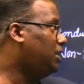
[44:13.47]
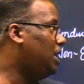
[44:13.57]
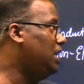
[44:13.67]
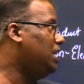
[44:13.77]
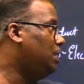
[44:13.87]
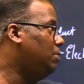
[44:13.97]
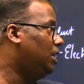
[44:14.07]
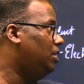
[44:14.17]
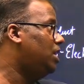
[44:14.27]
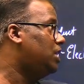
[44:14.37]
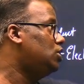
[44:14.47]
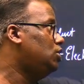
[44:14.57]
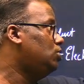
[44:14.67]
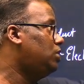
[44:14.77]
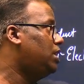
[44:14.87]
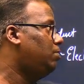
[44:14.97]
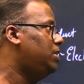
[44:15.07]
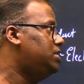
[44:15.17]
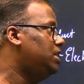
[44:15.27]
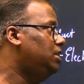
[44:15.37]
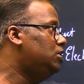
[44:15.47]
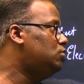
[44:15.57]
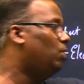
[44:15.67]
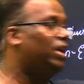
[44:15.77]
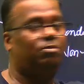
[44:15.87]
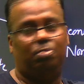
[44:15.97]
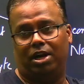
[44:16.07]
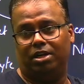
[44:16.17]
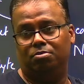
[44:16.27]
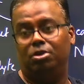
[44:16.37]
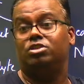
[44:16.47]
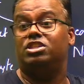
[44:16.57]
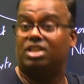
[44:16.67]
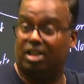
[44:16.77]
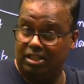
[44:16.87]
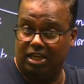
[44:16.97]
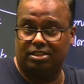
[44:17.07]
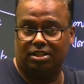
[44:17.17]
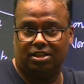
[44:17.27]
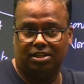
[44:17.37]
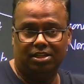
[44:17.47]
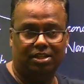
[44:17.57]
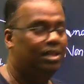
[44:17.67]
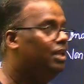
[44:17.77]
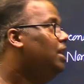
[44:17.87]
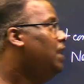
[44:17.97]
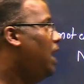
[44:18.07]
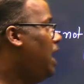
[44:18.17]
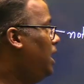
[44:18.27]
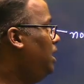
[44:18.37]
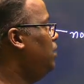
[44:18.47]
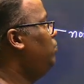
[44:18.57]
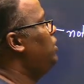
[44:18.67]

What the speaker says: any chemical reaction to take place in this white part because it's a conductor. And if this